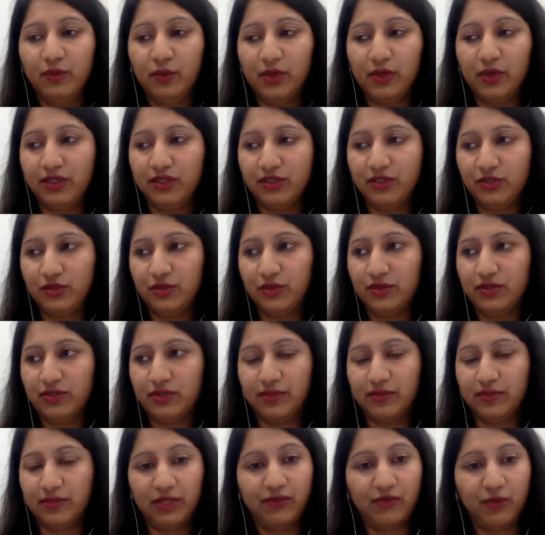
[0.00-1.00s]
If you
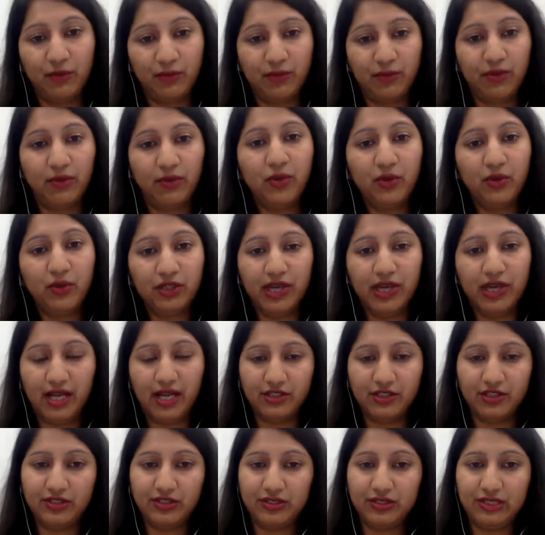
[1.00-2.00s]
want to choose something for
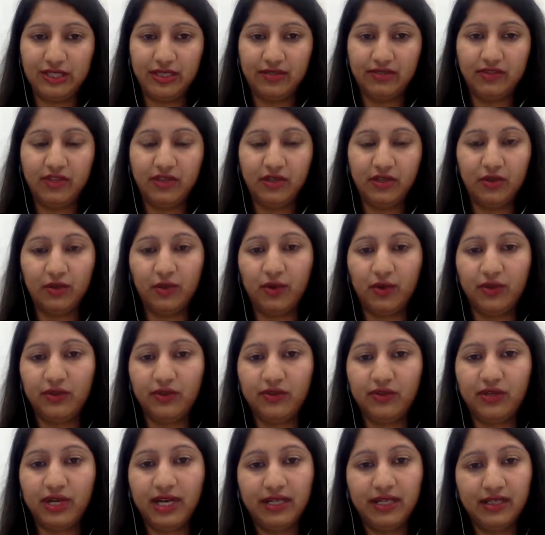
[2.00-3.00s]
promoted actions, like
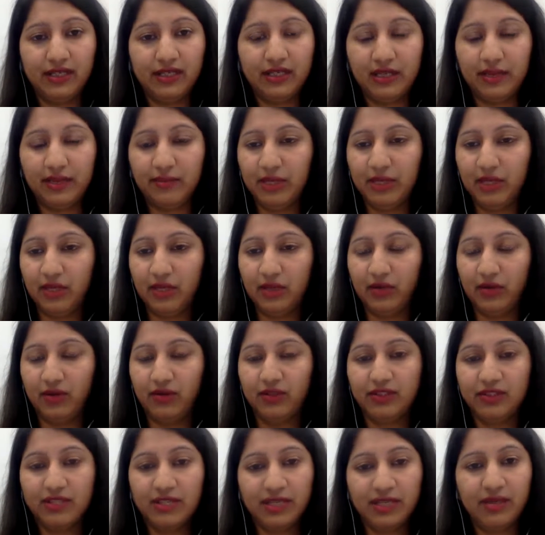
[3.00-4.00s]
say you want to write an
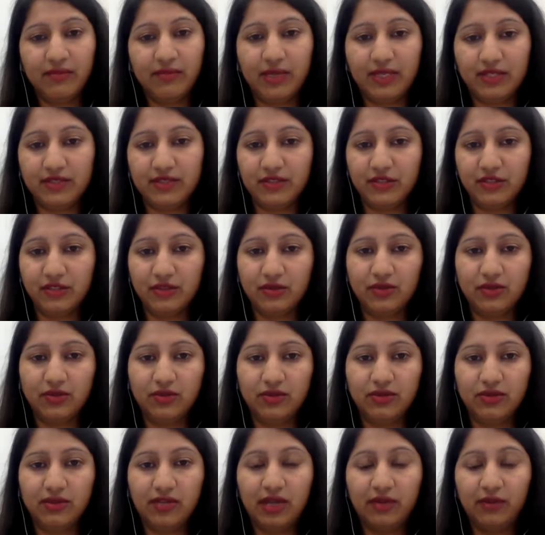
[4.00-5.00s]
email or send a
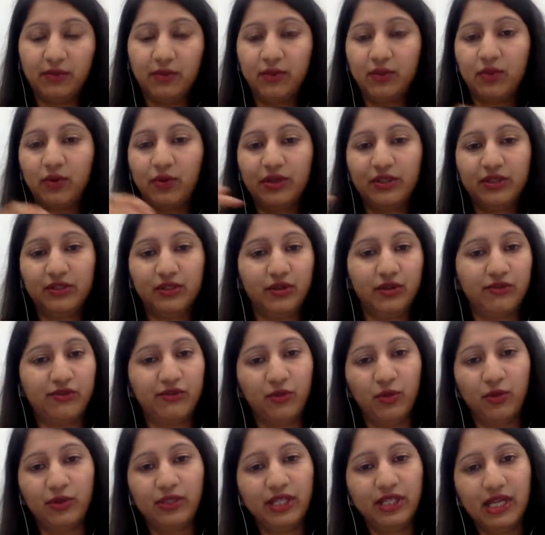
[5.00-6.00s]
message, that would go into
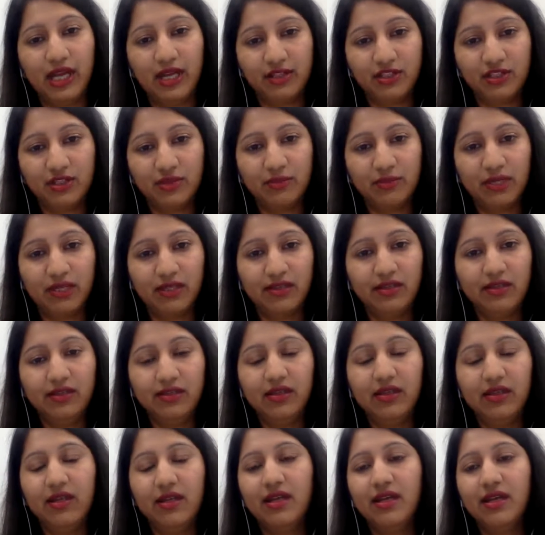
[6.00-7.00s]
your floating action button.